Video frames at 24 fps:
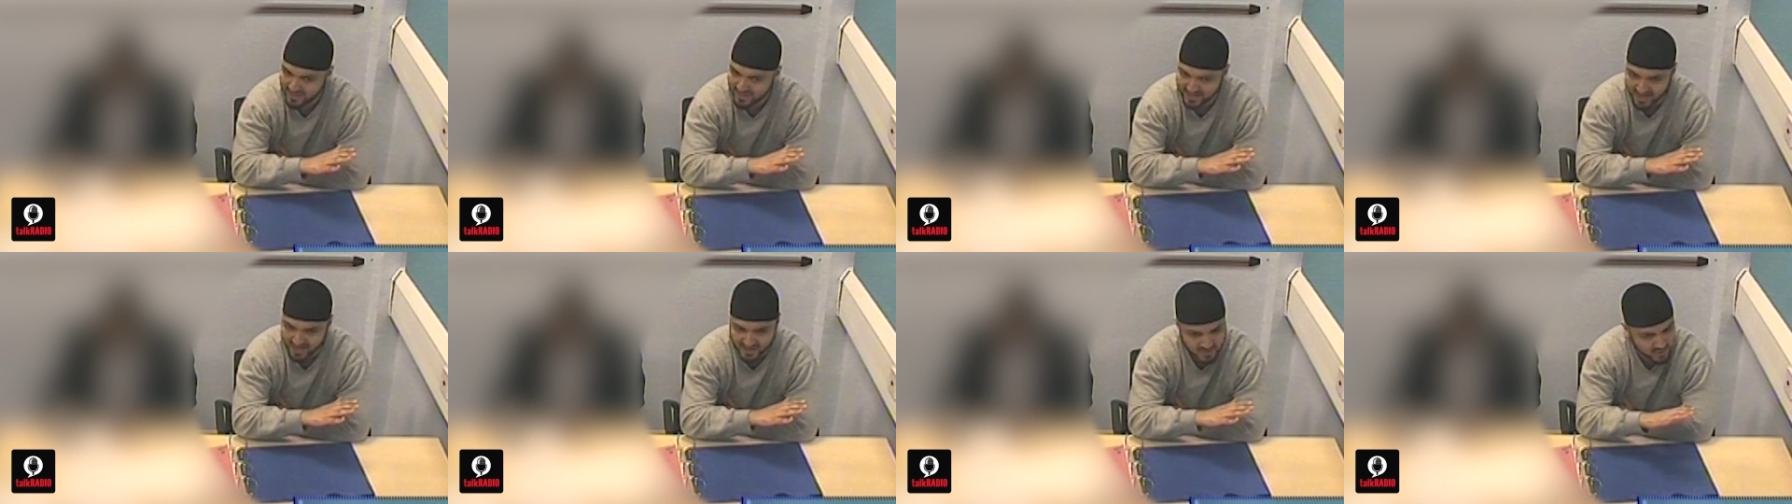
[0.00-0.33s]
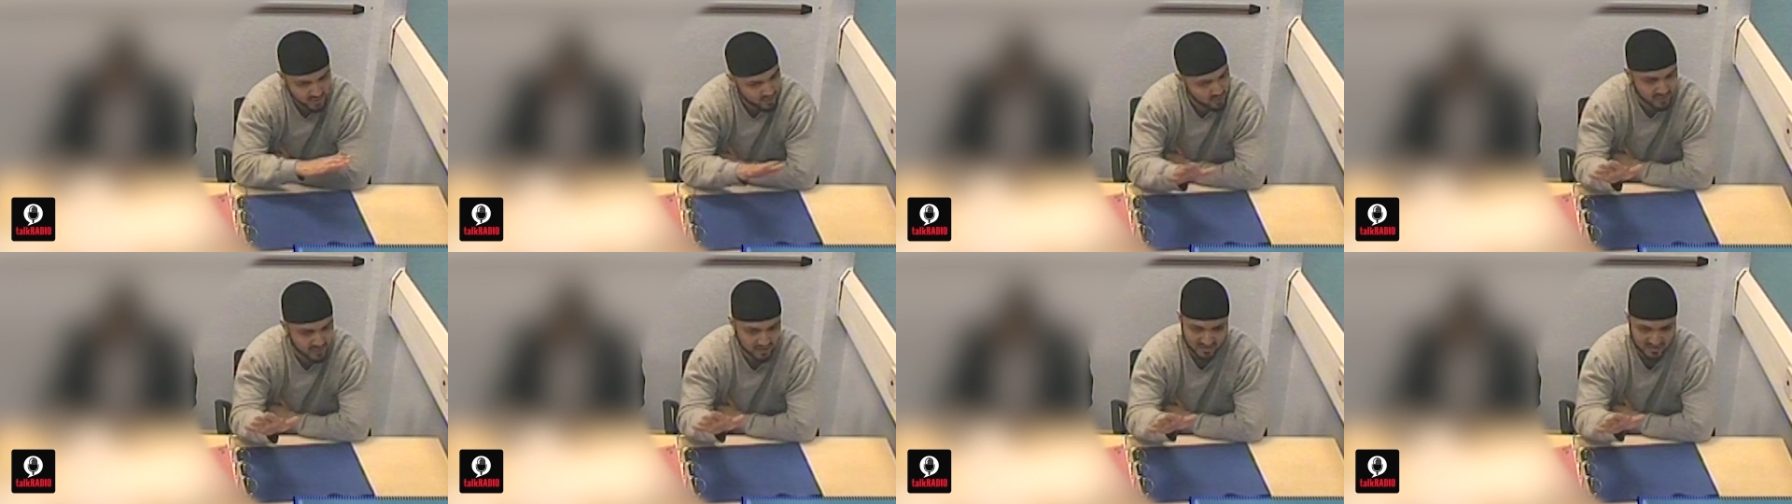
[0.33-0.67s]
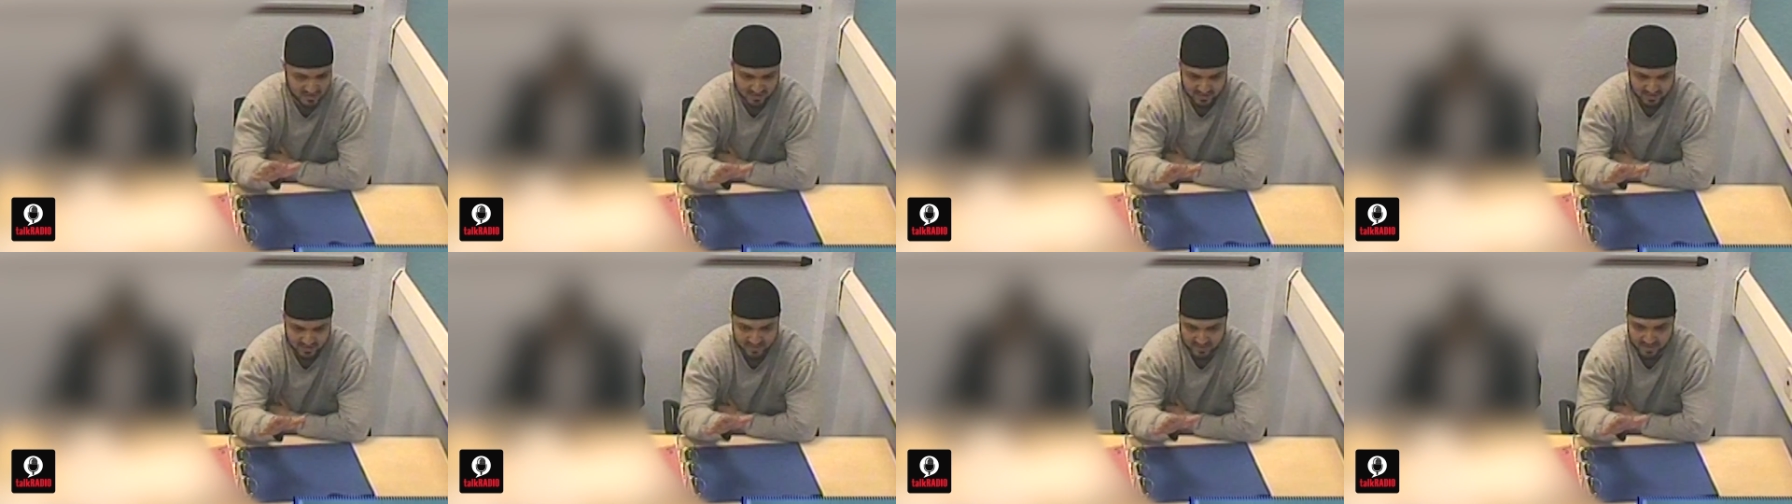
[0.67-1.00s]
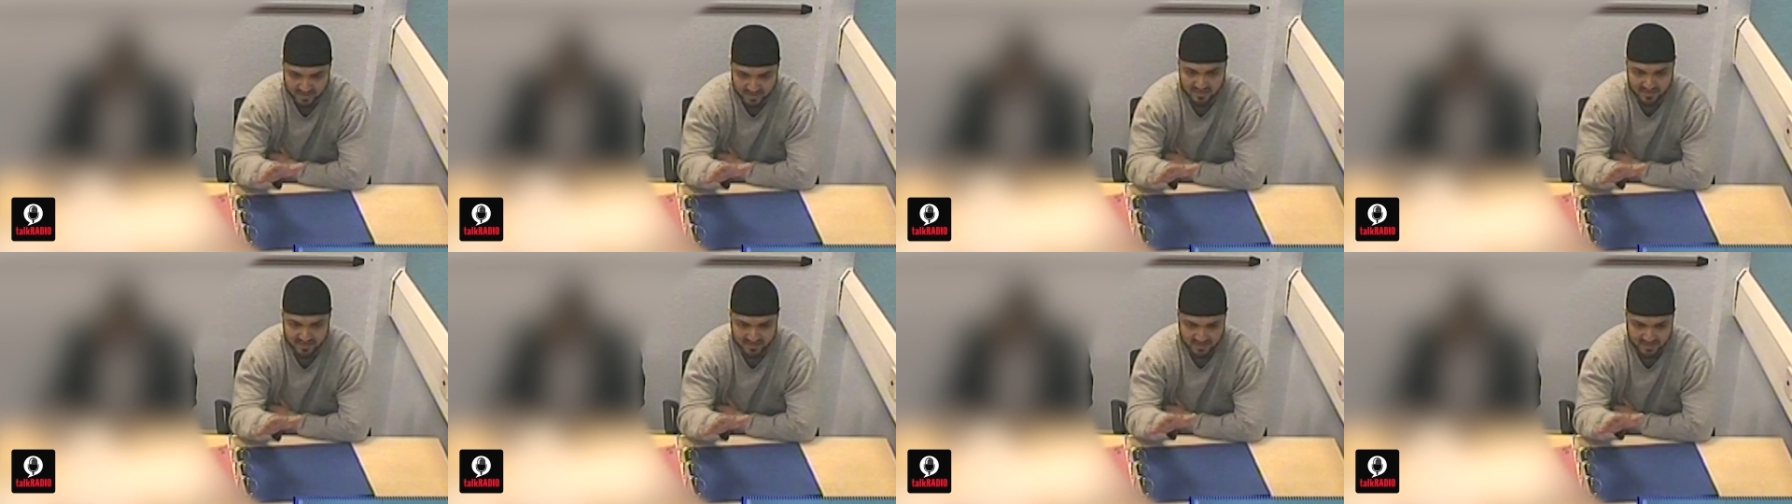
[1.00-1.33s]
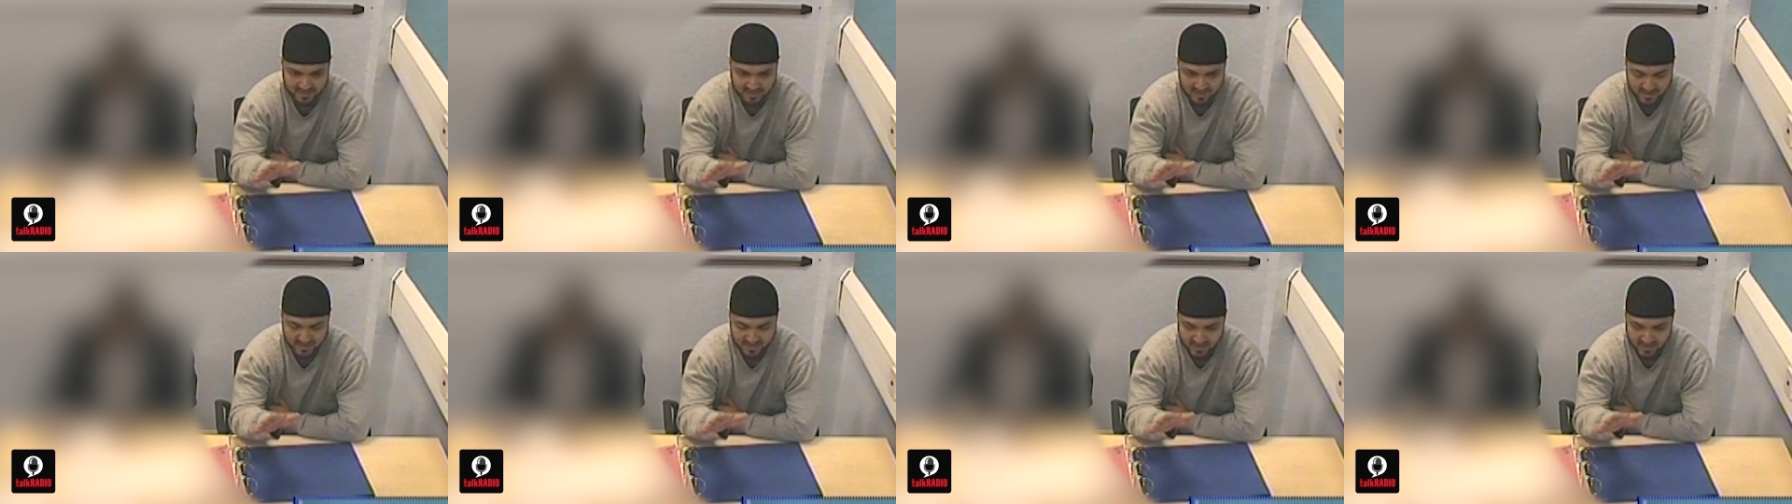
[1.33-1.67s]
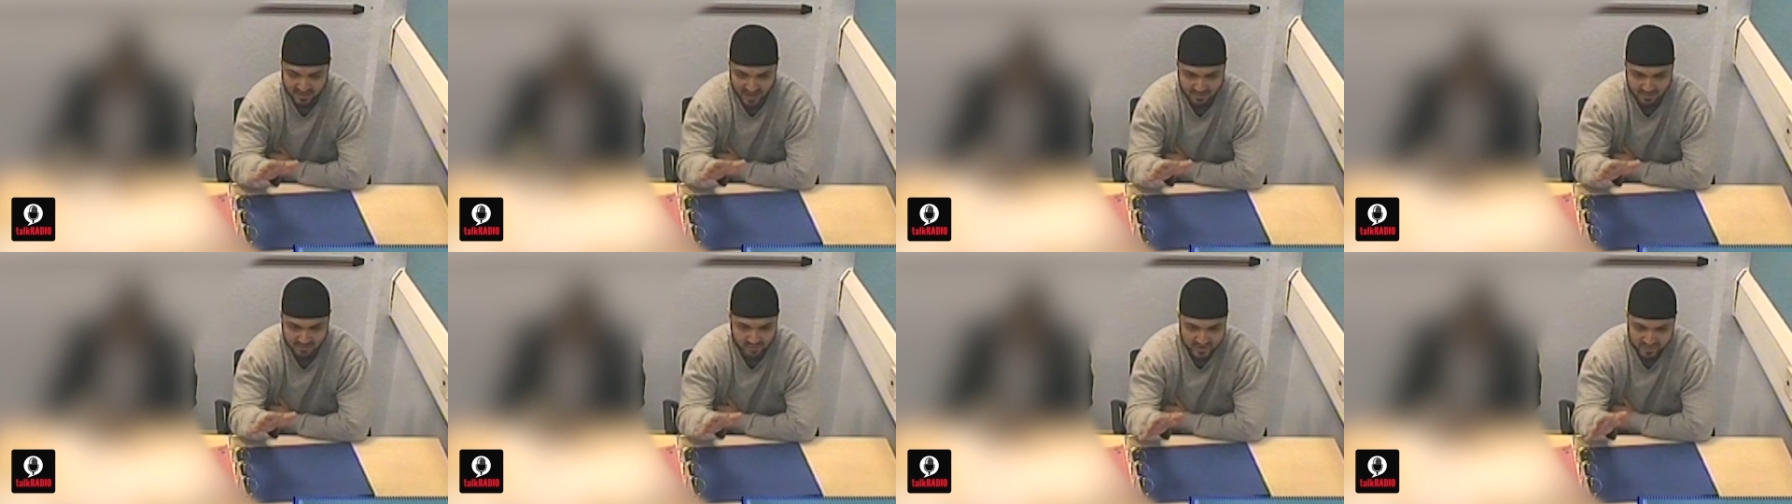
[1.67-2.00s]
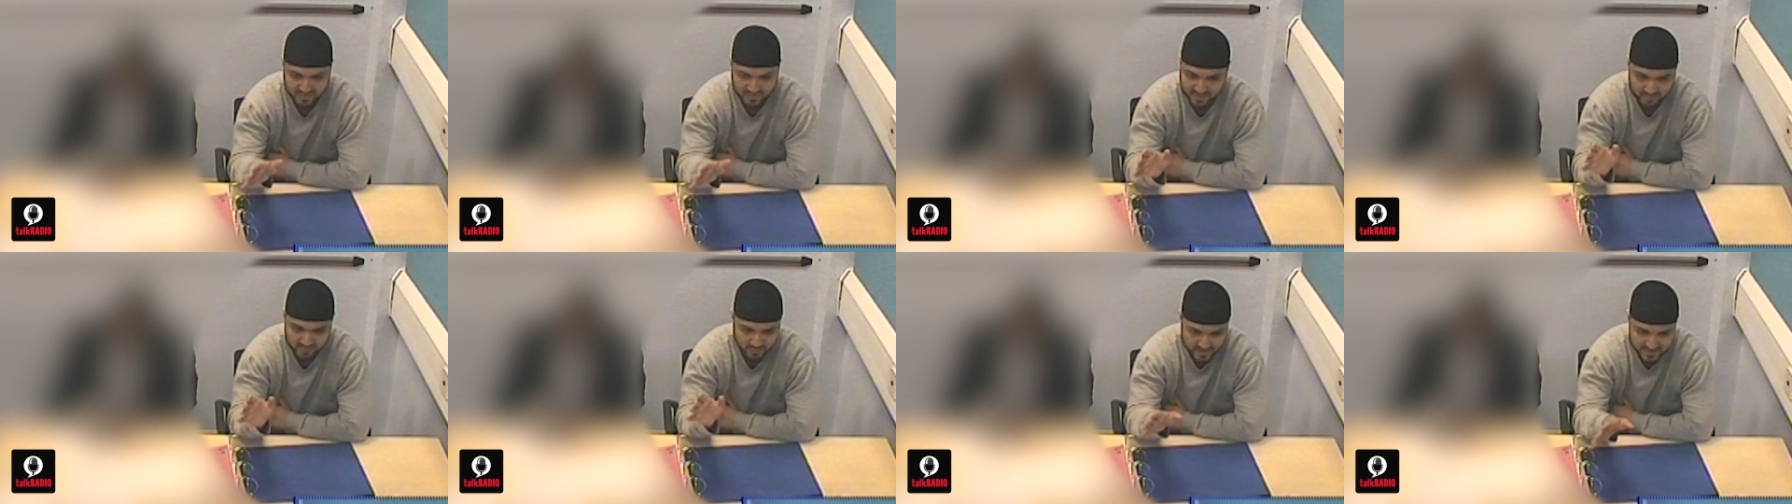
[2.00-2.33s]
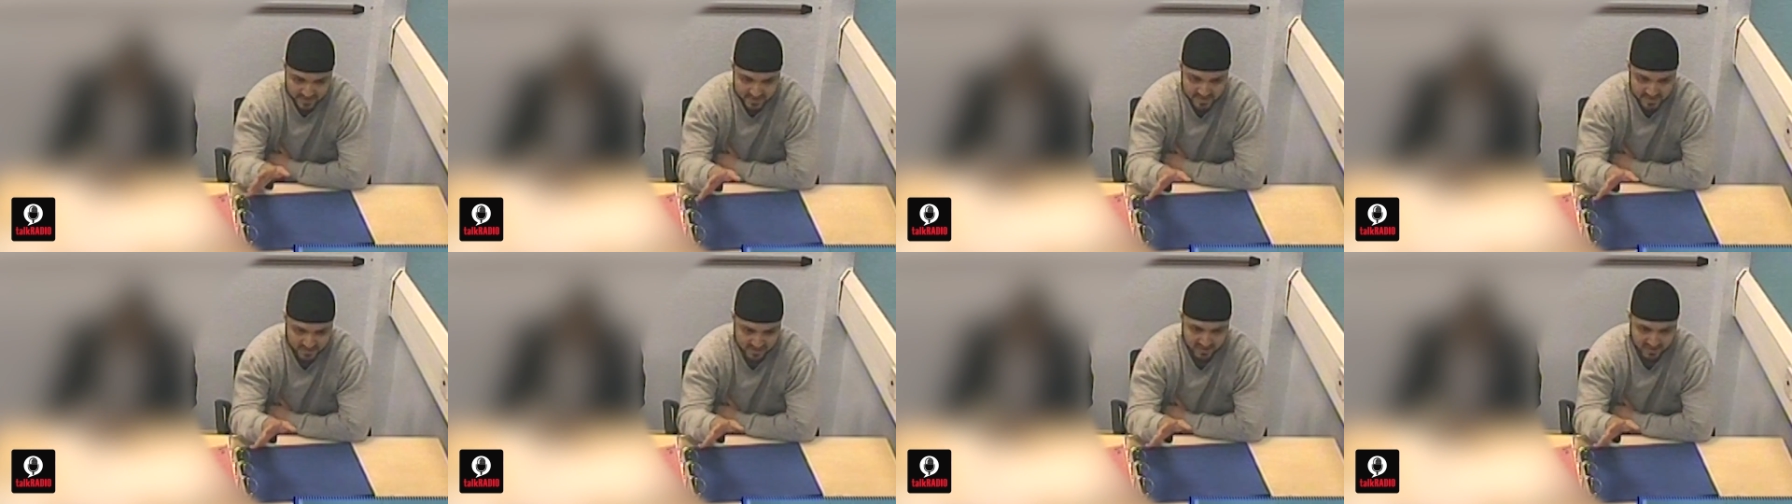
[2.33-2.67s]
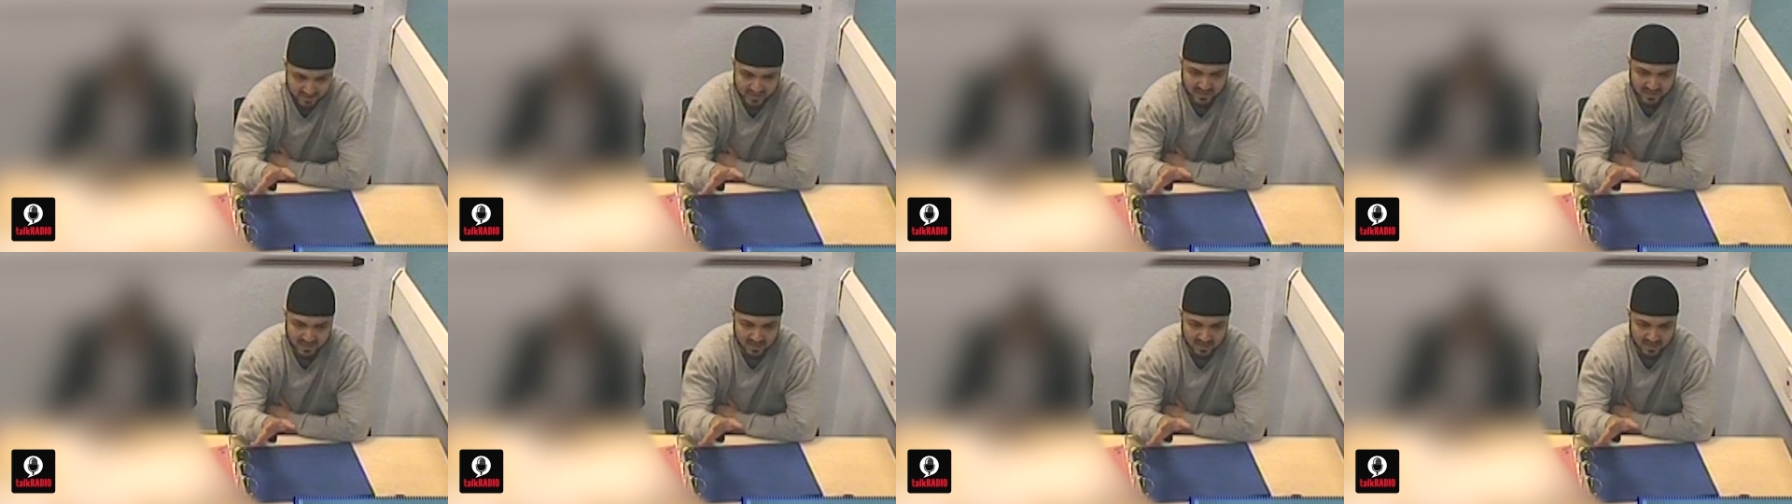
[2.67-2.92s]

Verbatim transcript: he was going to do this with a with a with a vehicle and run into